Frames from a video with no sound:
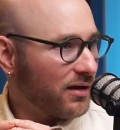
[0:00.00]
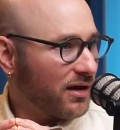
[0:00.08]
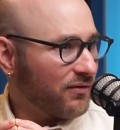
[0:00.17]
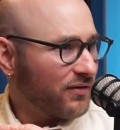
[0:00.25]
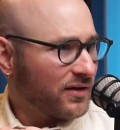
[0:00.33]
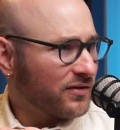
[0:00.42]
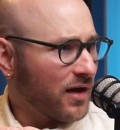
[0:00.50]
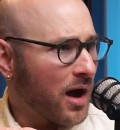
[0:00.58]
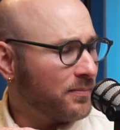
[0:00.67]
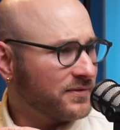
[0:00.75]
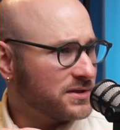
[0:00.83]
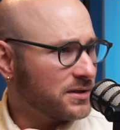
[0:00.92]
if it's
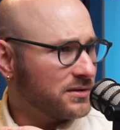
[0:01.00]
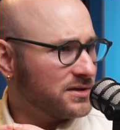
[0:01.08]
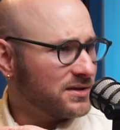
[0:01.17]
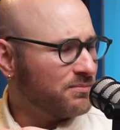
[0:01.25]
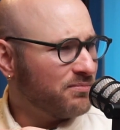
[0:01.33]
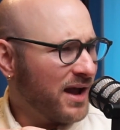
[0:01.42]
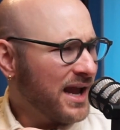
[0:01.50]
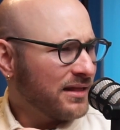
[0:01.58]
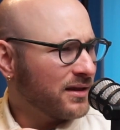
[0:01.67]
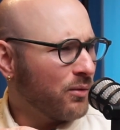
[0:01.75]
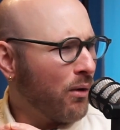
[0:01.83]
up to debate, then